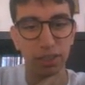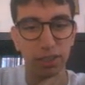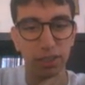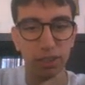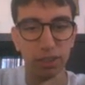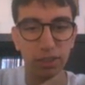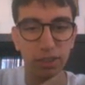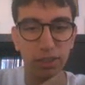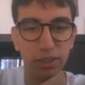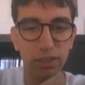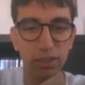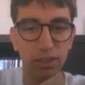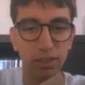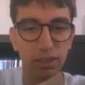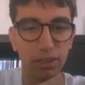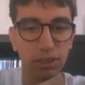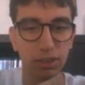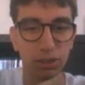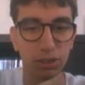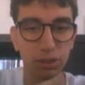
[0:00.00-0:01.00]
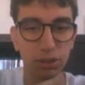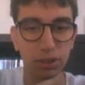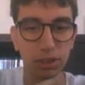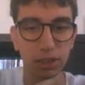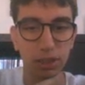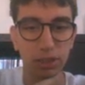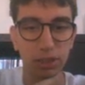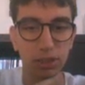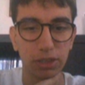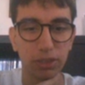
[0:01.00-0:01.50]
just throw it
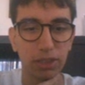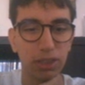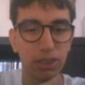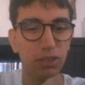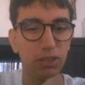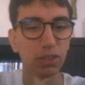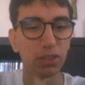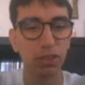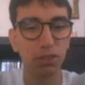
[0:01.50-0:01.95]
around here.